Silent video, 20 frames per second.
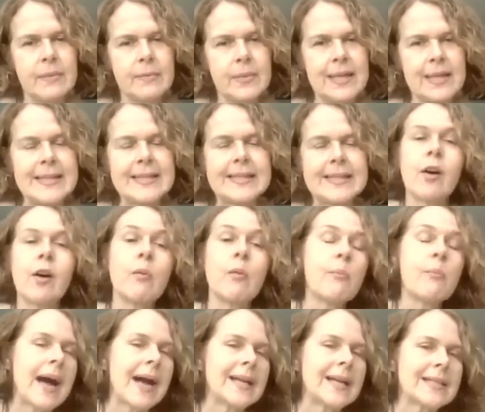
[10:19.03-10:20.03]
He's gone
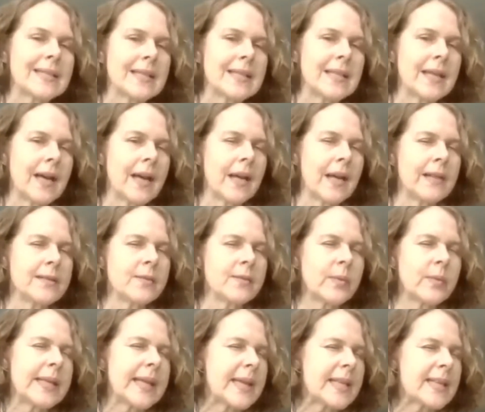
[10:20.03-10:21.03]
back to the islands, and
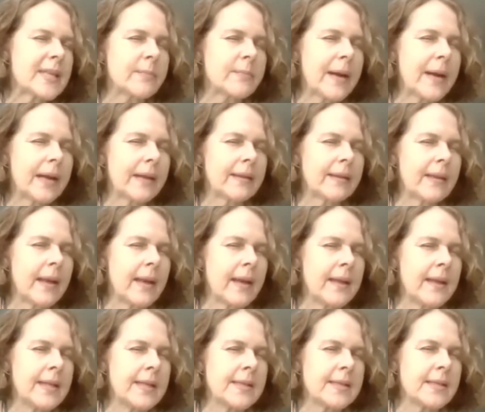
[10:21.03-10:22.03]
when he gets back there,
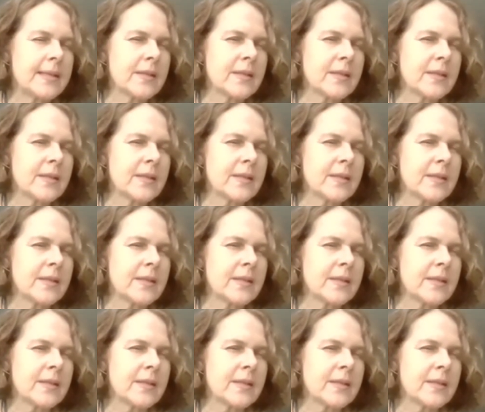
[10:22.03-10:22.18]
he's